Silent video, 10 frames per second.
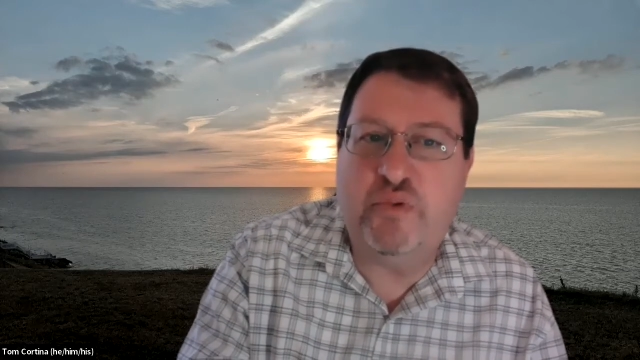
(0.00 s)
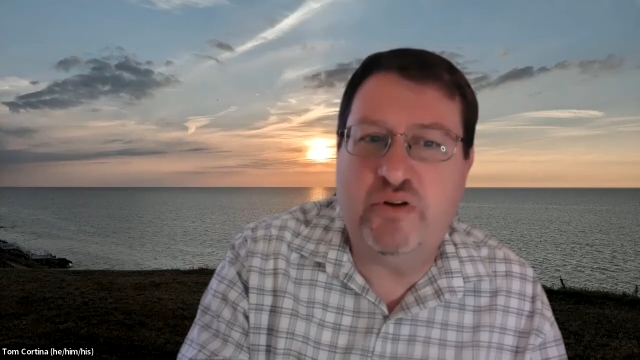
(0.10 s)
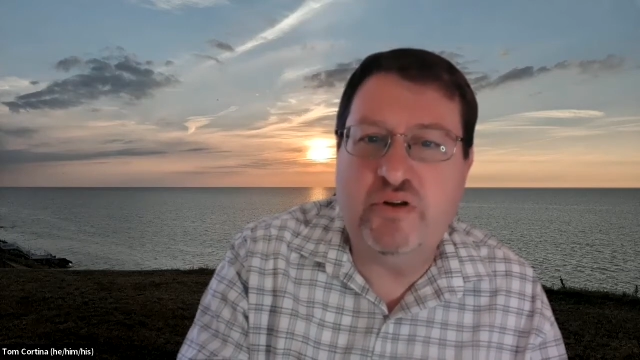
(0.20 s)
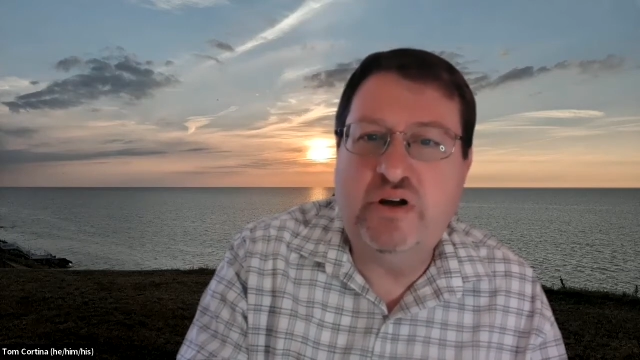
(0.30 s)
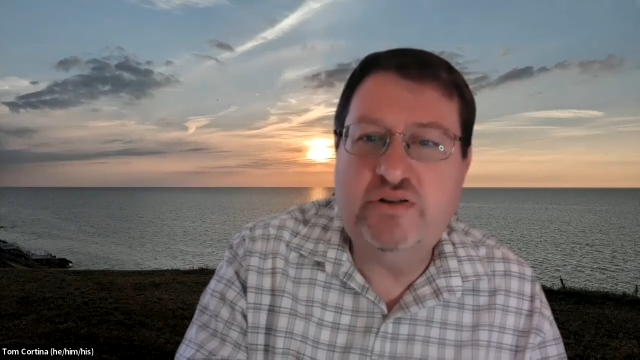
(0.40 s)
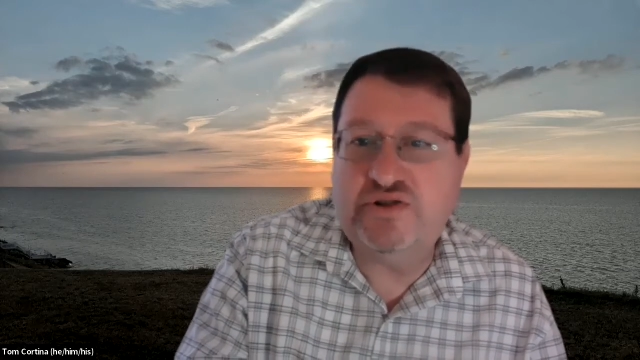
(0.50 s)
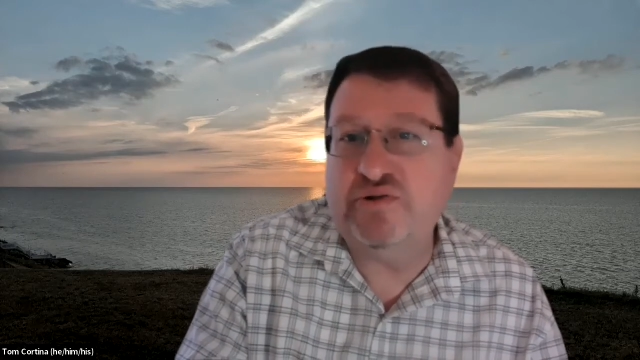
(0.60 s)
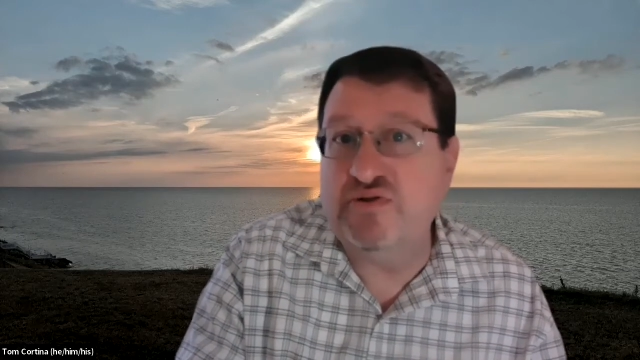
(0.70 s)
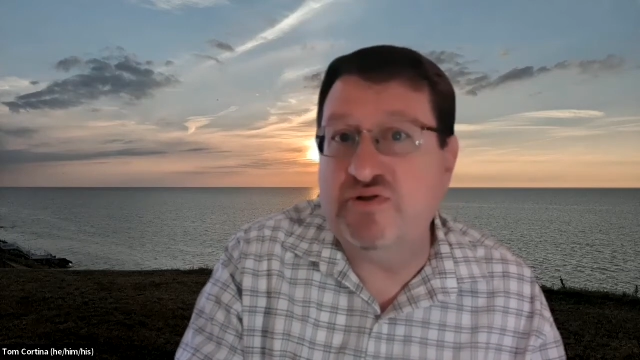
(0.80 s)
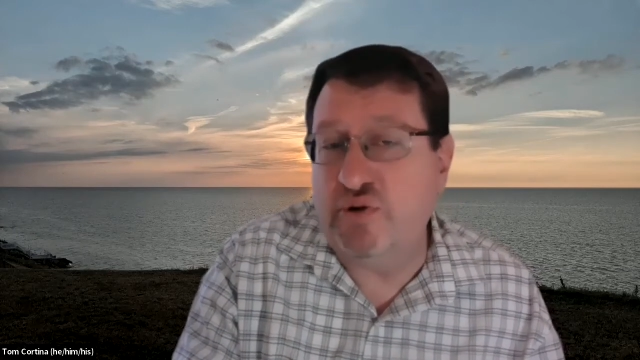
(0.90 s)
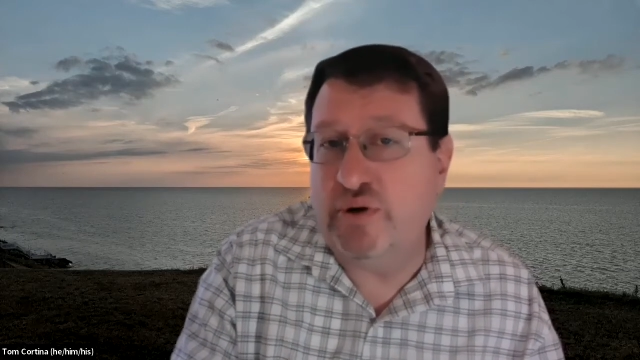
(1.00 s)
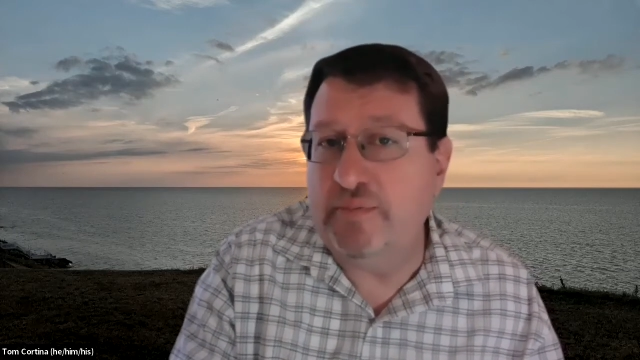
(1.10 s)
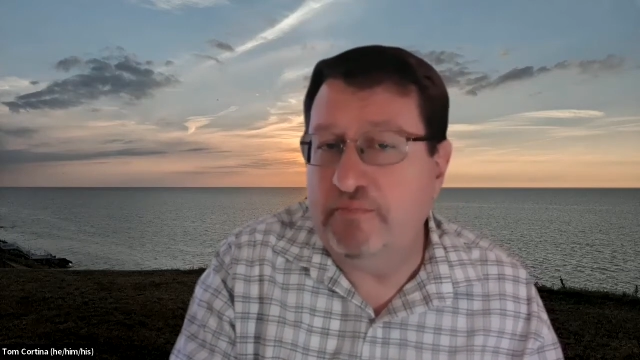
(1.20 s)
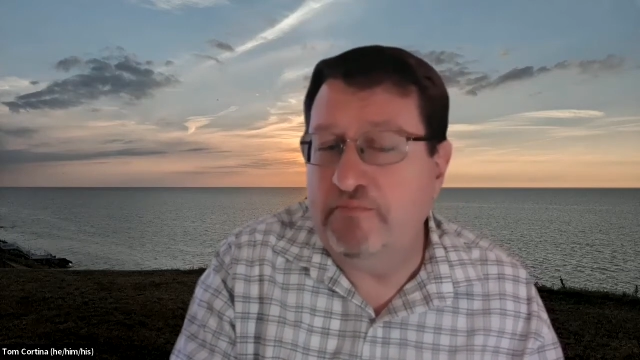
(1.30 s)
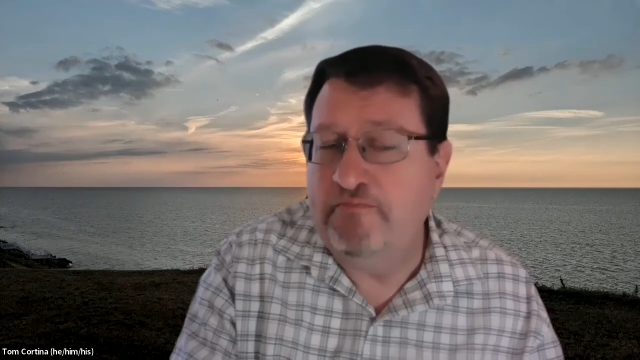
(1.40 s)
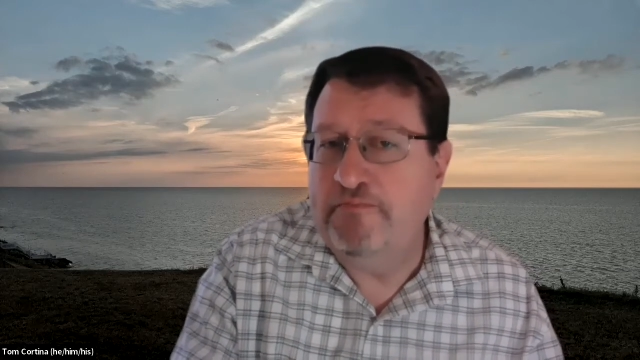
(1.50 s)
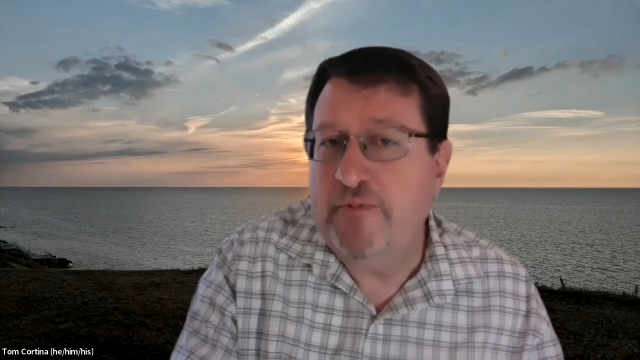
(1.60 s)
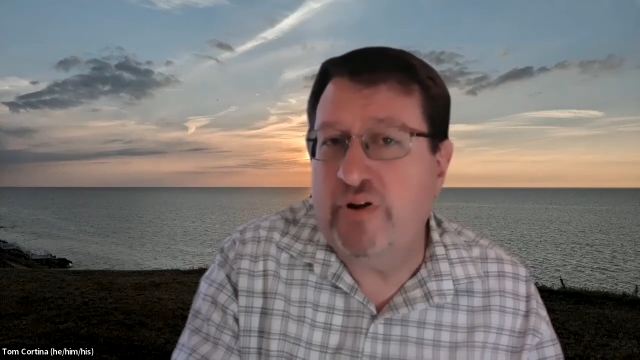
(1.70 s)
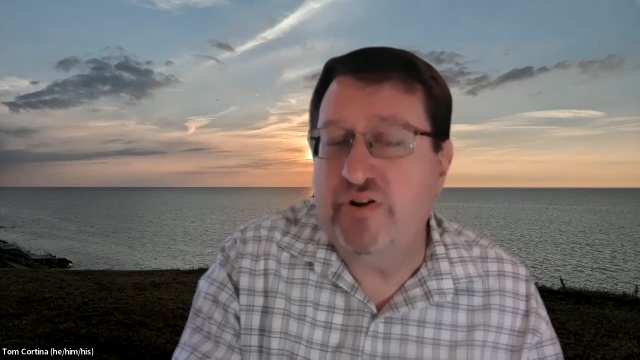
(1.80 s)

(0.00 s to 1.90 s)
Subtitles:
but the students do it, right?